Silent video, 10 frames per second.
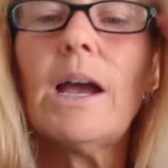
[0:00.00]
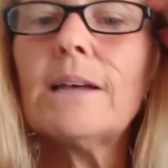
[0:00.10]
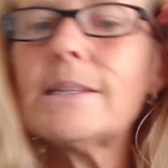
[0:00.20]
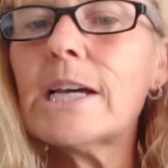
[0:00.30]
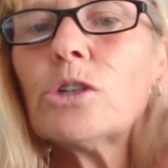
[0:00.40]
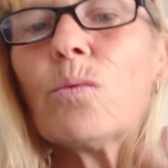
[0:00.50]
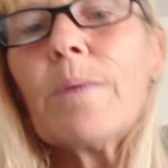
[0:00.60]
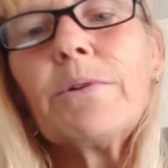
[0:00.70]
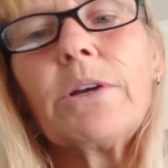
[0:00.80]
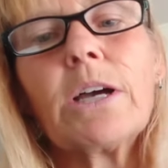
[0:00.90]
And sexual
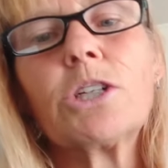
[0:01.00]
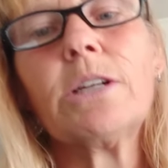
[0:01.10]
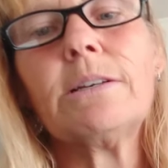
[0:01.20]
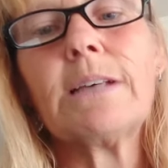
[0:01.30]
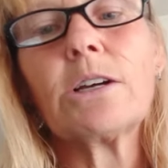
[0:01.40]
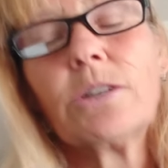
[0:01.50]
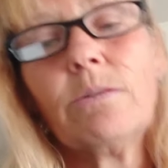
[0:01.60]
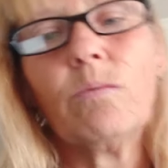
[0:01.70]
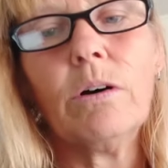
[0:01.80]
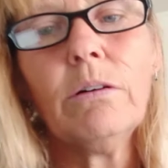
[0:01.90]
reproduction is actually,
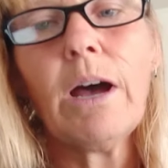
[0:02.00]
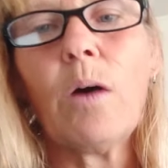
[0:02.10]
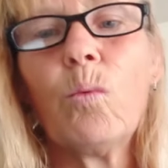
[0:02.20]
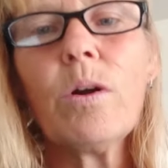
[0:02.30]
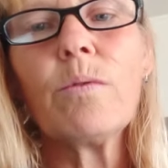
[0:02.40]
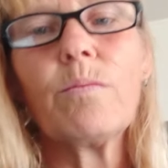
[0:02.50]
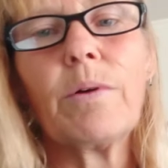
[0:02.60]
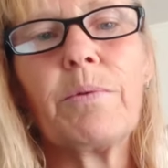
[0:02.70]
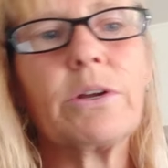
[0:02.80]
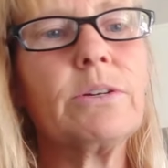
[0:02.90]
well, how we're
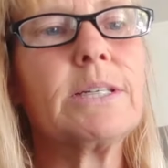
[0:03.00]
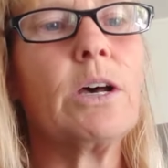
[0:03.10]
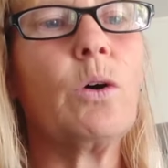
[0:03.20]
reproduced.